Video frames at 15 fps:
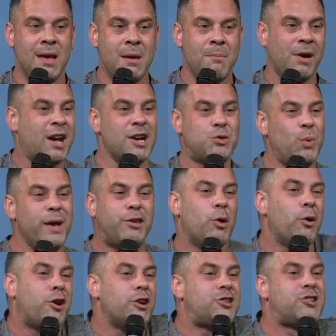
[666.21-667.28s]
Because we do a
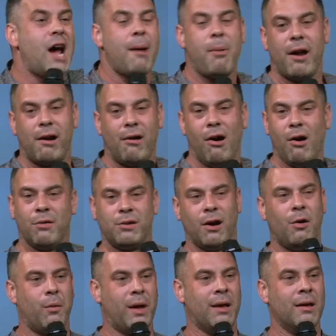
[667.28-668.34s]
good job on our own,
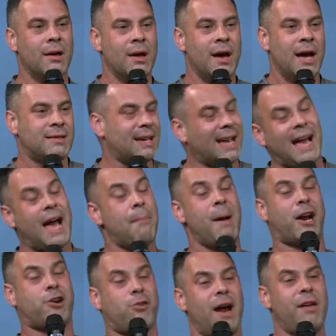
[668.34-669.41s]
don't we? It's like, I got my
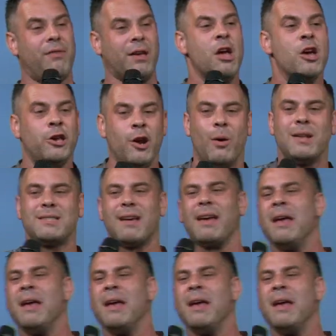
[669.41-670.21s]
craving. You know what it's like?